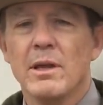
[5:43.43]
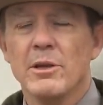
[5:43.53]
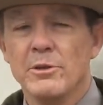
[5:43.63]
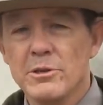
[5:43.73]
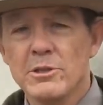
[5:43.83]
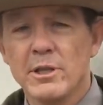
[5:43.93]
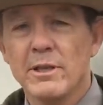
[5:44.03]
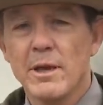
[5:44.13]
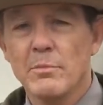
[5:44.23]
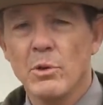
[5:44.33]
and
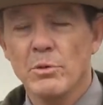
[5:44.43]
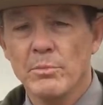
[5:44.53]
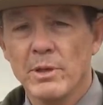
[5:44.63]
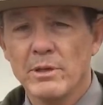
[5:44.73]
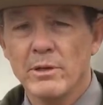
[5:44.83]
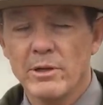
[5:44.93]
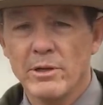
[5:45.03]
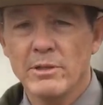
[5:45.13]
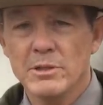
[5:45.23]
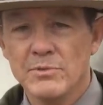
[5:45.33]
usually that molten
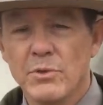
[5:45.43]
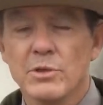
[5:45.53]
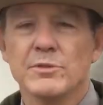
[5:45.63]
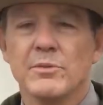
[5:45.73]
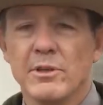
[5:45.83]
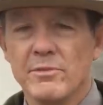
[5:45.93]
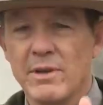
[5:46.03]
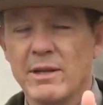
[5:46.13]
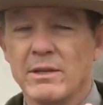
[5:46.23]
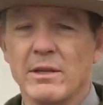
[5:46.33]
material is forcefully
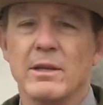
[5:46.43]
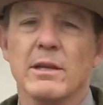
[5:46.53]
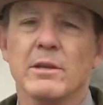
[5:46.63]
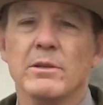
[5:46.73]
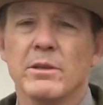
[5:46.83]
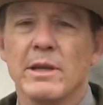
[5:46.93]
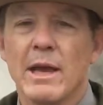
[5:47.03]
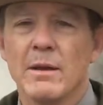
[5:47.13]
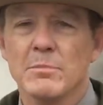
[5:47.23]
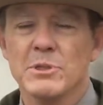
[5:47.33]
vented into the
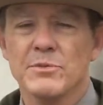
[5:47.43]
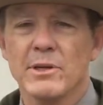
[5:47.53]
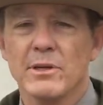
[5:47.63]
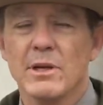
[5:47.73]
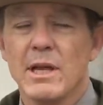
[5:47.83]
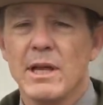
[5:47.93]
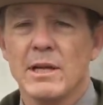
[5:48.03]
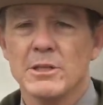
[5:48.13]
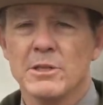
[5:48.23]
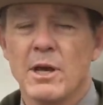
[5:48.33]
atmosphere.
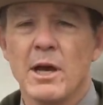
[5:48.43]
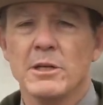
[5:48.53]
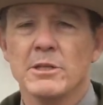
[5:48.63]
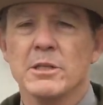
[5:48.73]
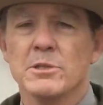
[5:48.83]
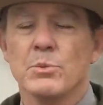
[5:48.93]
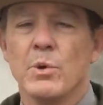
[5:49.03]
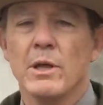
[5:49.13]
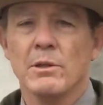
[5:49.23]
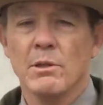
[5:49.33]
It's not just
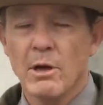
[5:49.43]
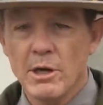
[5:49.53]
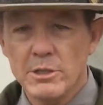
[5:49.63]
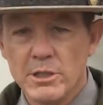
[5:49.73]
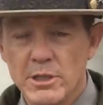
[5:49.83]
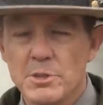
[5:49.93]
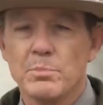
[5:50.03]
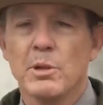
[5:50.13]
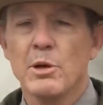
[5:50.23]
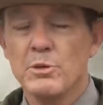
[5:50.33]
one large
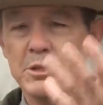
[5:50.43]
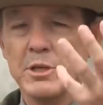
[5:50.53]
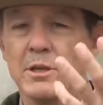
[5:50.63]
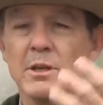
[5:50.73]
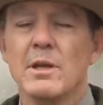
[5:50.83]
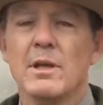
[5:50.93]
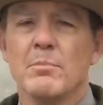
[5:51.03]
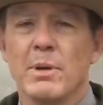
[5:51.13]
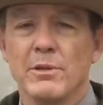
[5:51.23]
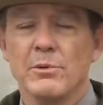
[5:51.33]
explosion,
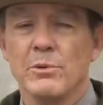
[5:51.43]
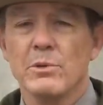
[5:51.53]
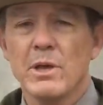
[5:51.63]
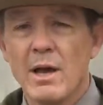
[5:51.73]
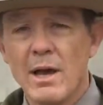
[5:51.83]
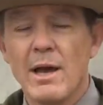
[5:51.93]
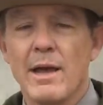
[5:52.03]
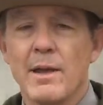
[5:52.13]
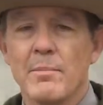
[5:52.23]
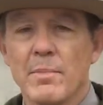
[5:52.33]
but through
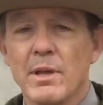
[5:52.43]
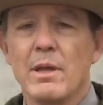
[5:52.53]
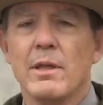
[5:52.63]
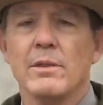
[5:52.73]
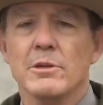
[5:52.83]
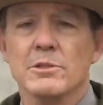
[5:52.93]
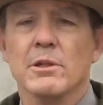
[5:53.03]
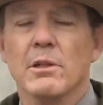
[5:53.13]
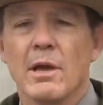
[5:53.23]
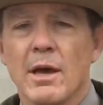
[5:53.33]
time, there's
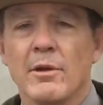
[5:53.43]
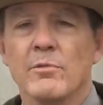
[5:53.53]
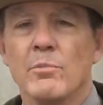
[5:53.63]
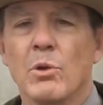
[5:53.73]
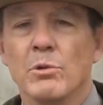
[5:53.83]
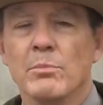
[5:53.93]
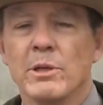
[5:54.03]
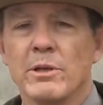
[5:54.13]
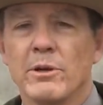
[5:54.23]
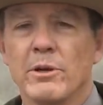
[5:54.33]
a lot of molten
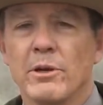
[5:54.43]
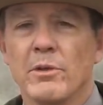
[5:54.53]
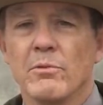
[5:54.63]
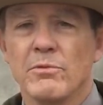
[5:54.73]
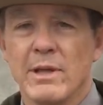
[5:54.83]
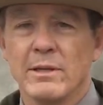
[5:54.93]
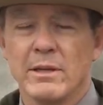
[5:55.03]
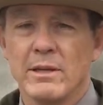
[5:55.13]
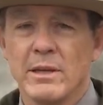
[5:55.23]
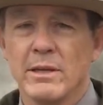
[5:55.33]
material
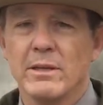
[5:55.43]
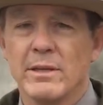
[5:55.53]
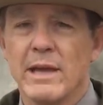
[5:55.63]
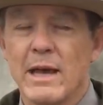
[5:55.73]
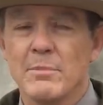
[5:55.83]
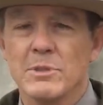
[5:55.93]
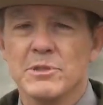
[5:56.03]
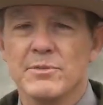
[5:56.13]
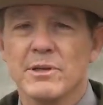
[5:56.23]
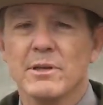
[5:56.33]
vented into the
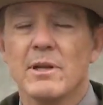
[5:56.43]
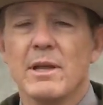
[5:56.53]
atmosphere.